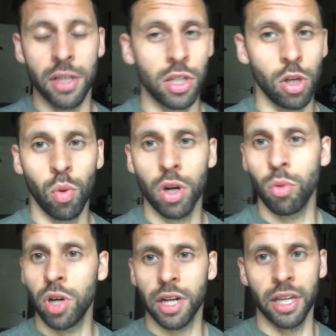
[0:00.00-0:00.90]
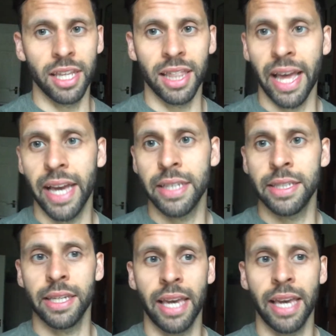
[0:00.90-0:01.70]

so you want to work on your legs,